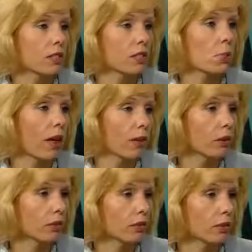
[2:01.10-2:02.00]
is
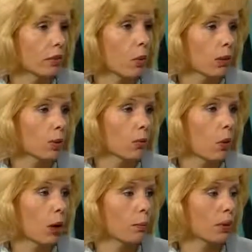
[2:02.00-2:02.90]
weather. They want to be
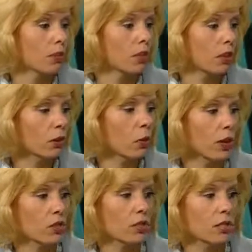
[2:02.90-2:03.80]
warm, but there's other
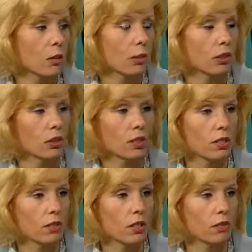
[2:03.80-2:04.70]
questions that when you're
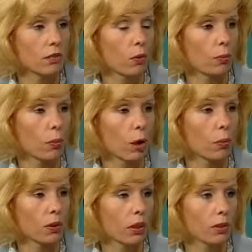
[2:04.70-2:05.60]
considering foreign
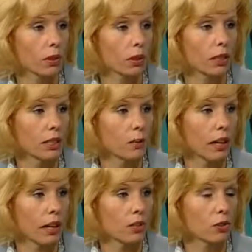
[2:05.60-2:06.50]
property that really need to
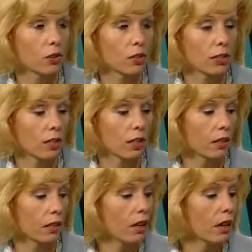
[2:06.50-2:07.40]
be answered. Things
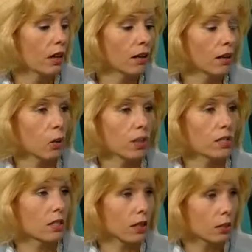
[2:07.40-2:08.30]
like,
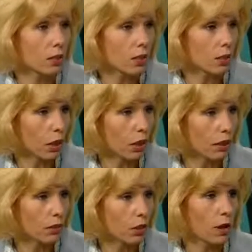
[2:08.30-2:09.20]
what's the title system
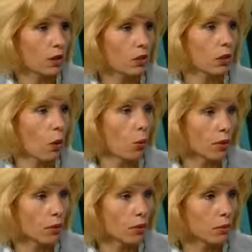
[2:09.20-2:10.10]
like? Do you actually own
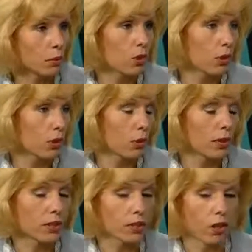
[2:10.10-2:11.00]
it, which you do in
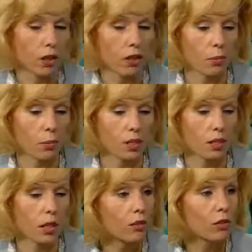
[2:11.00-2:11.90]
the DR? What's
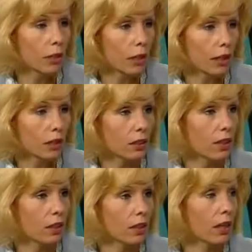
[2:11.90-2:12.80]
the government like?
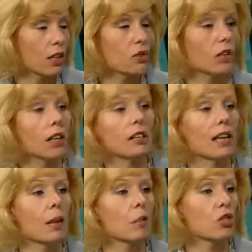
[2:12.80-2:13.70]
And any country that has
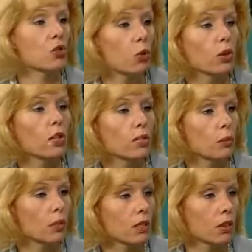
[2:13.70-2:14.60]
that much
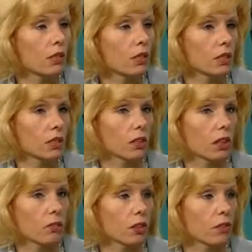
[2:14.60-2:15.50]
tourism is obviously
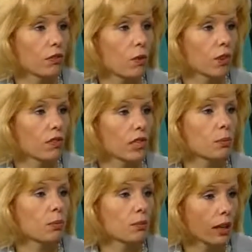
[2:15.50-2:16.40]
very foreign
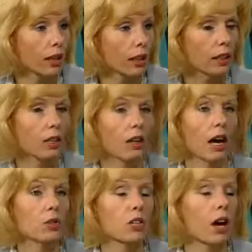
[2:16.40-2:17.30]
investment friendly.
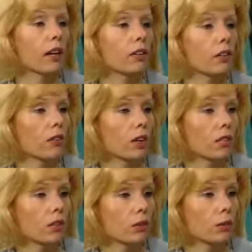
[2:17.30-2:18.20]
How tied are they
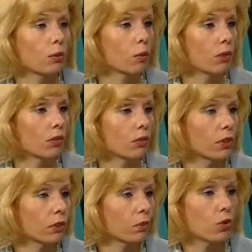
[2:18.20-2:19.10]
with
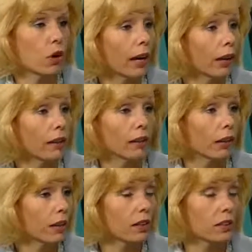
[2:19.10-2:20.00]
trade
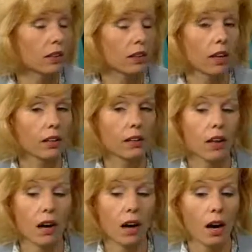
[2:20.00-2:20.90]
and things like that?
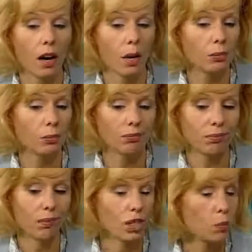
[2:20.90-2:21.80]

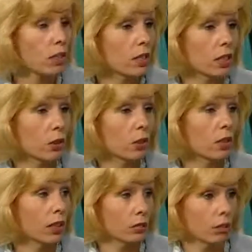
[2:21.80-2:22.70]
Just what's the
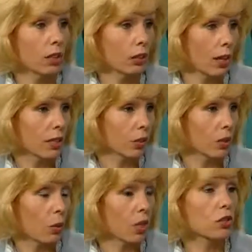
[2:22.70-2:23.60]
community? And you asked a
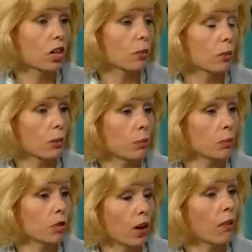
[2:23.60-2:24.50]
good question, how many
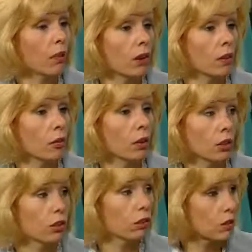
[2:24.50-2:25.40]
people are down there? Well,
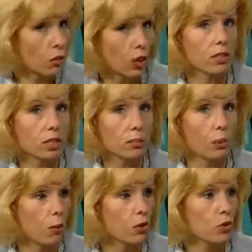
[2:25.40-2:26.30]
it's great to see a
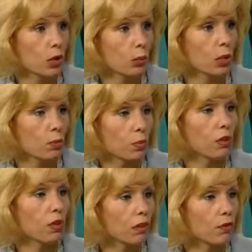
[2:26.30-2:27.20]
palm tree in the beach, but
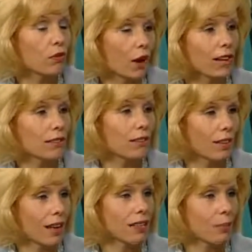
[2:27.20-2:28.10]
you need friends,
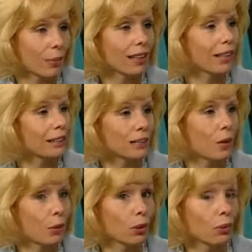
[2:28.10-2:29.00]
and that's a
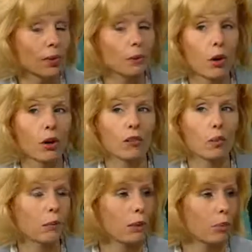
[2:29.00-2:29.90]
really big part of
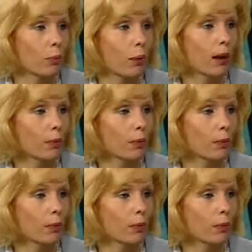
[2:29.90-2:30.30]
why people buy.